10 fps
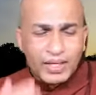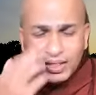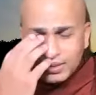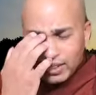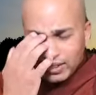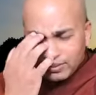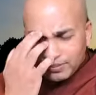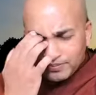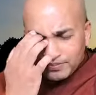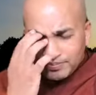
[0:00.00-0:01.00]
And then
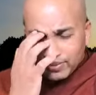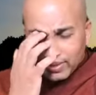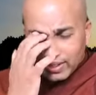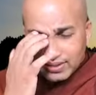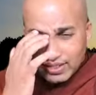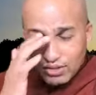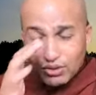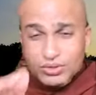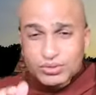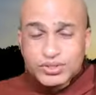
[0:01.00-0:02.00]
they
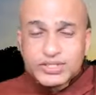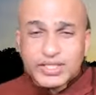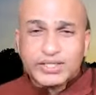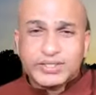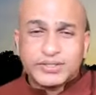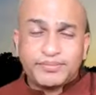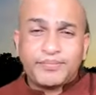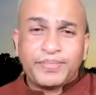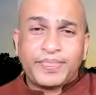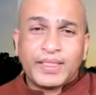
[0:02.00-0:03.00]
go to church,
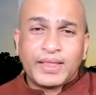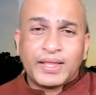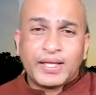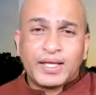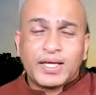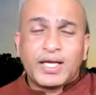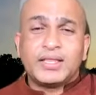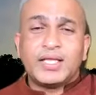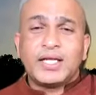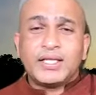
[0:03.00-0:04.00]

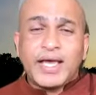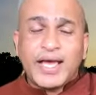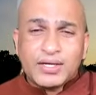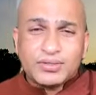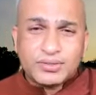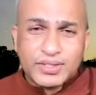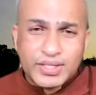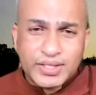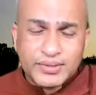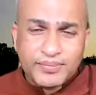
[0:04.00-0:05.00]
and then they have
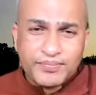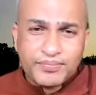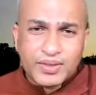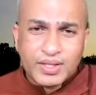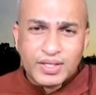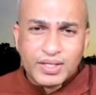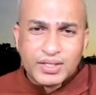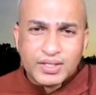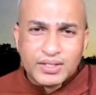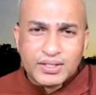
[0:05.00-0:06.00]
a
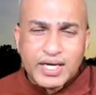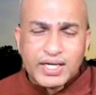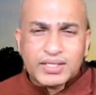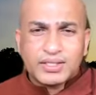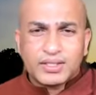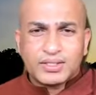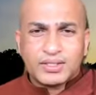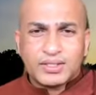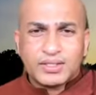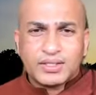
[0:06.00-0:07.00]
duck
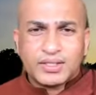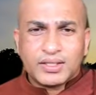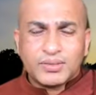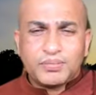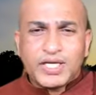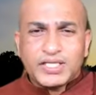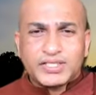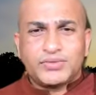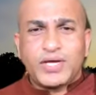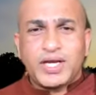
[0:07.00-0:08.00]

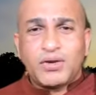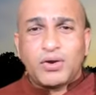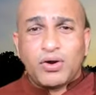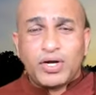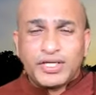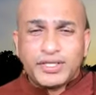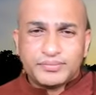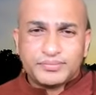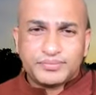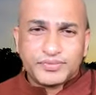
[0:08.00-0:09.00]
priest, very old
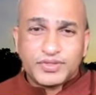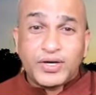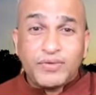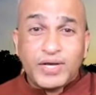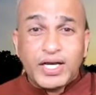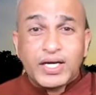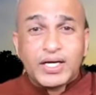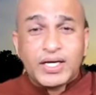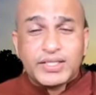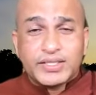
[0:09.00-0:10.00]
and very
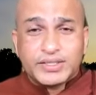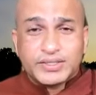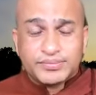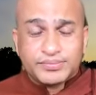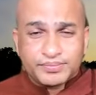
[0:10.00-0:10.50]
religious.